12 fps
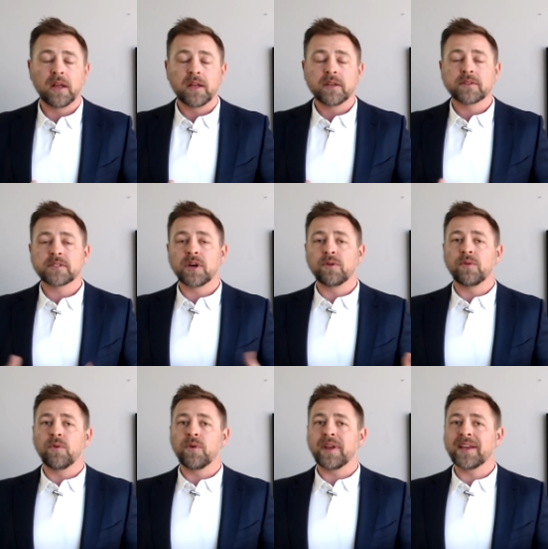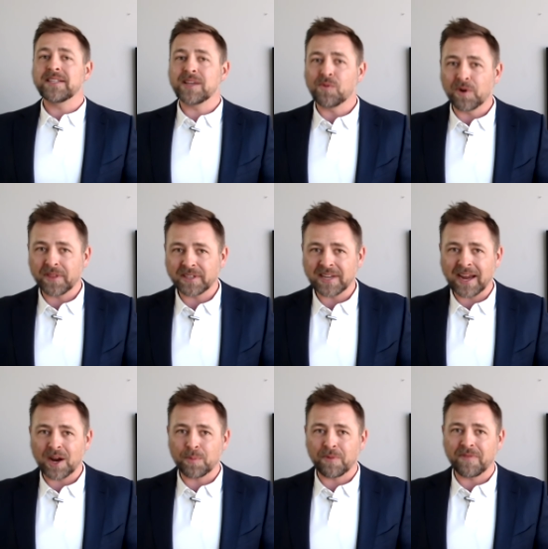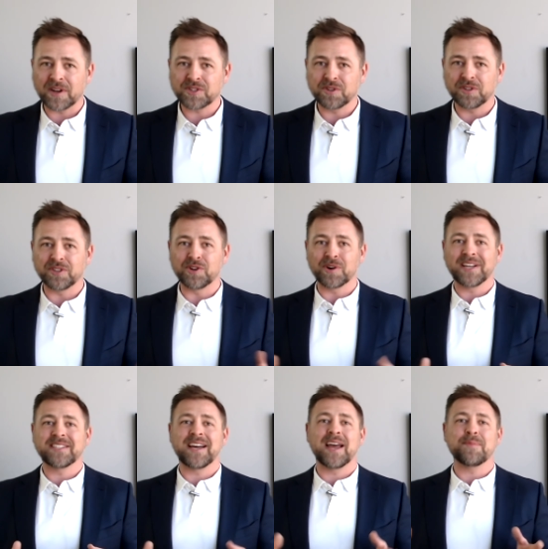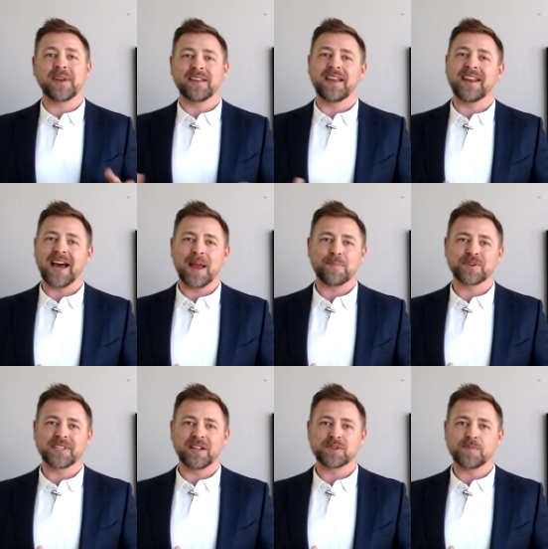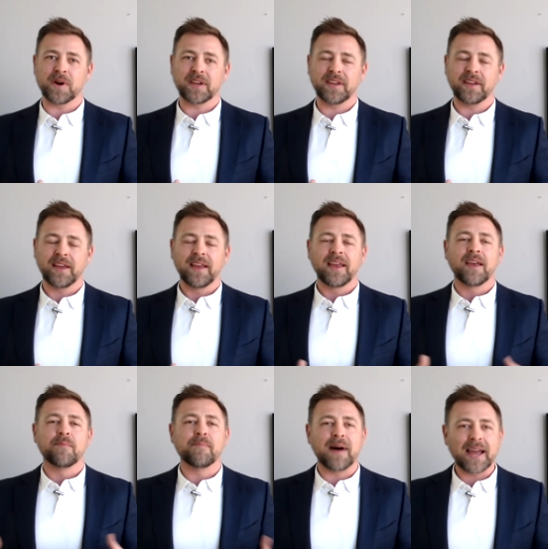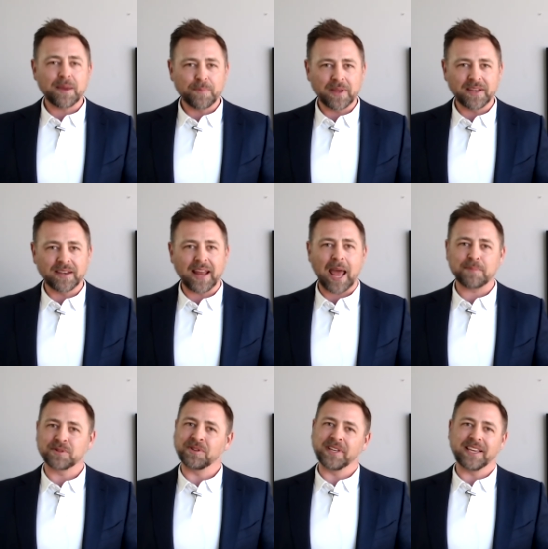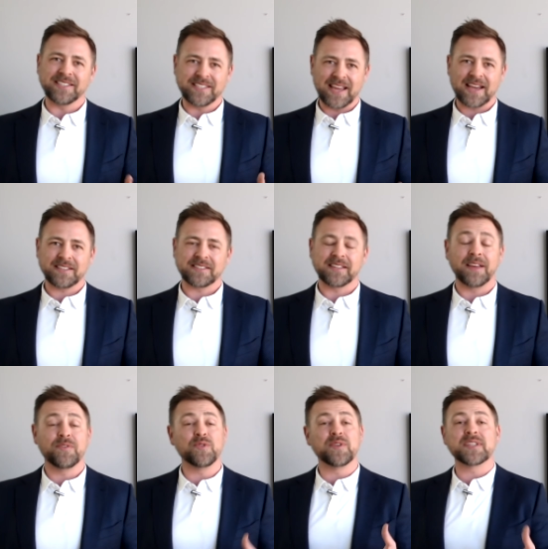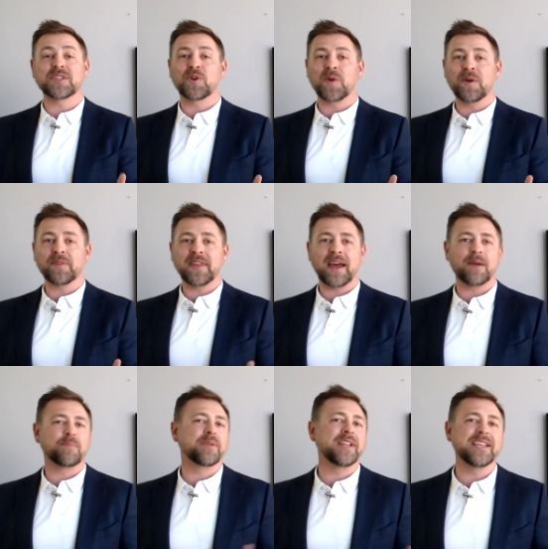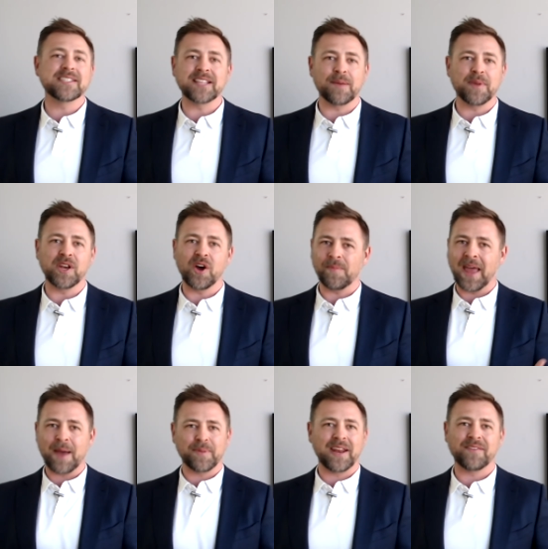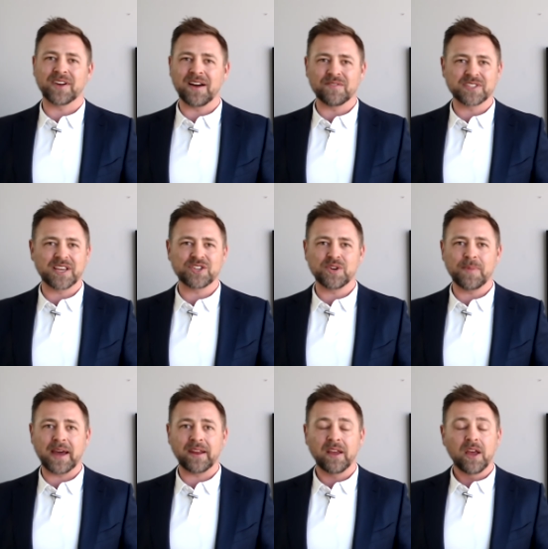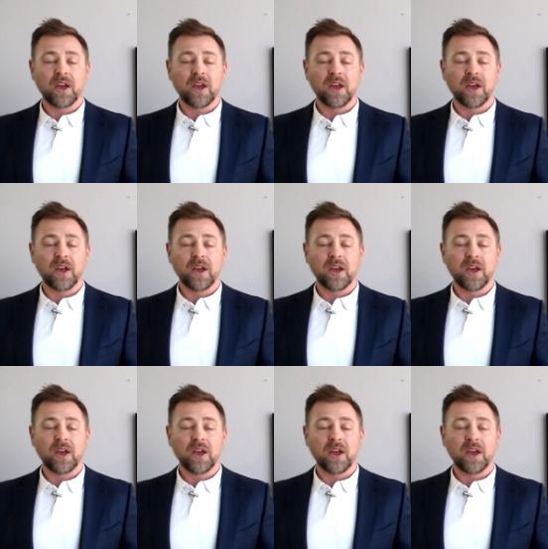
So, is it worth it to hire a professional during a time in a, in a hyper seller's market? My opinion absolutely is yes. If you disagree with that, please let me know. I'm happy to have a conversation about it.